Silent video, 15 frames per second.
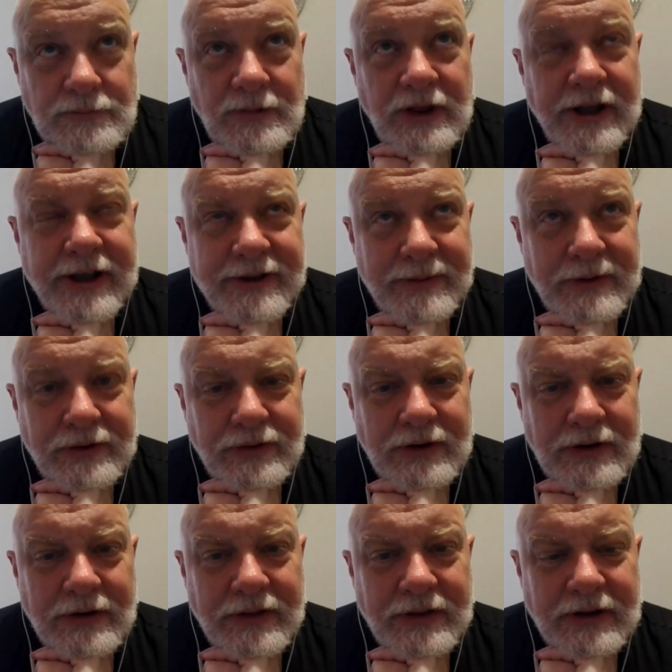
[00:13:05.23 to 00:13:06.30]
Lost my
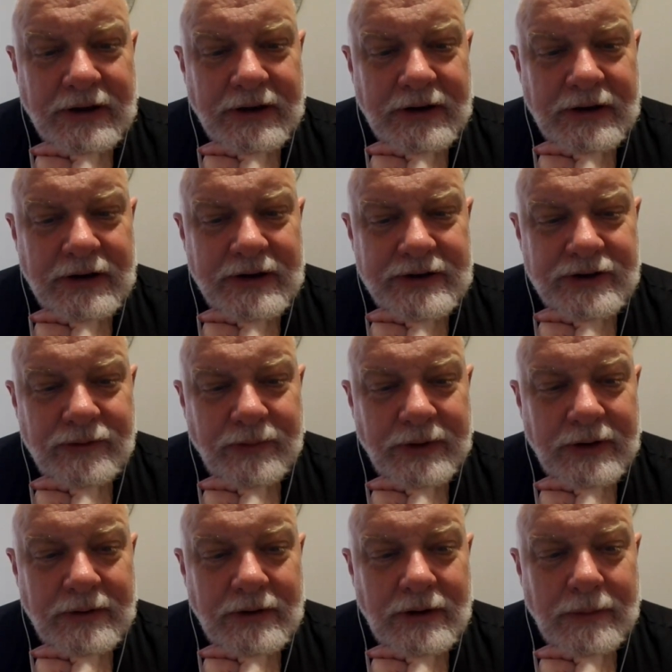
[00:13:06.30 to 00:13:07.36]
train of thought. I should
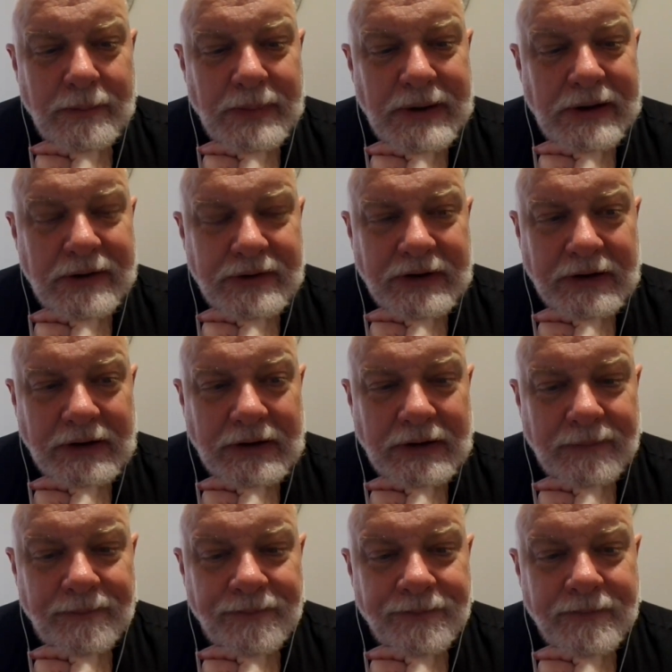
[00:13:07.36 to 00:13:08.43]
be about done.
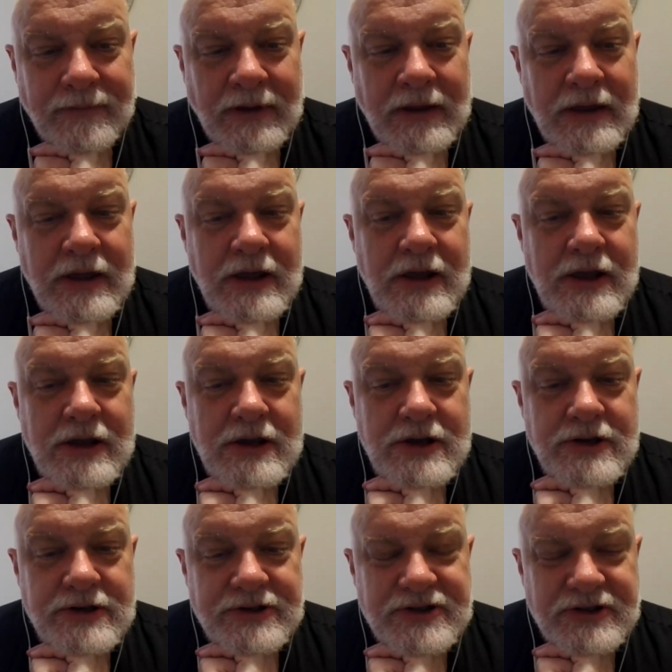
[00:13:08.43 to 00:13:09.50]

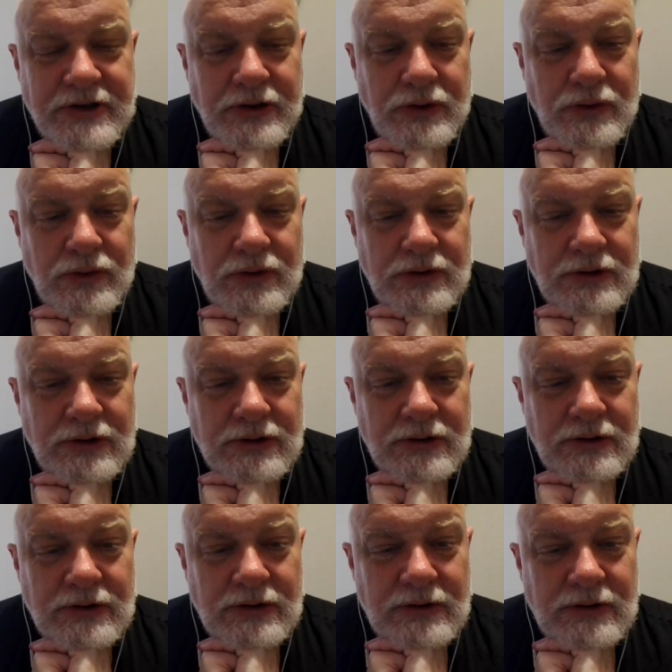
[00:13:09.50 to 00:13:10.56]
So
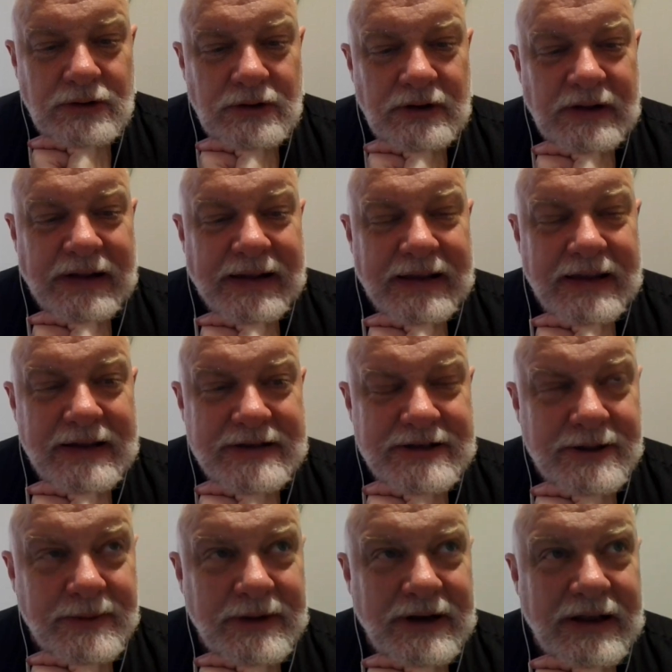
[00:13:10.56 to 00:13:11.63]
I guess
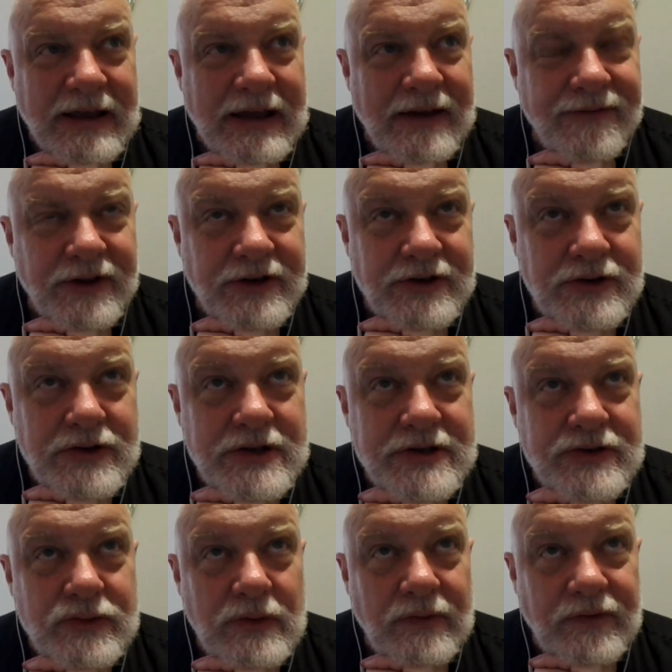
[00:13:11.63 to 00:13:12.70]
I'm gonna have to do
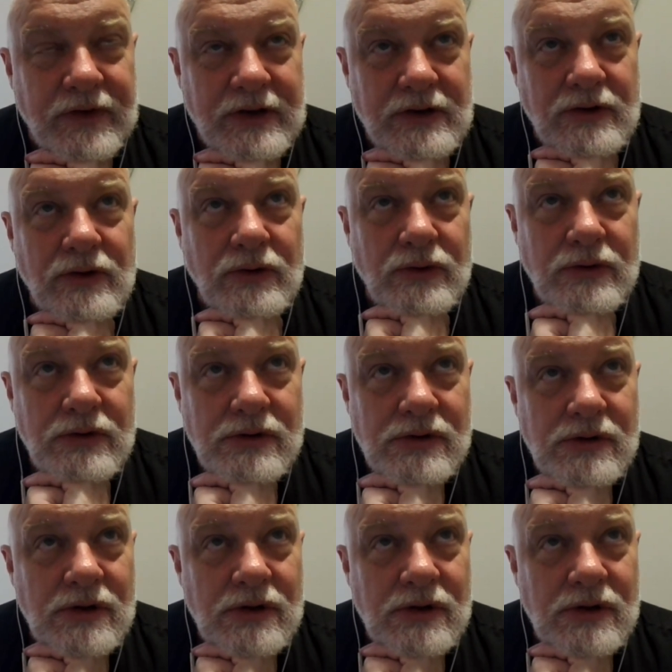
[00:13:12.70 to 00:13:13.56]
this review.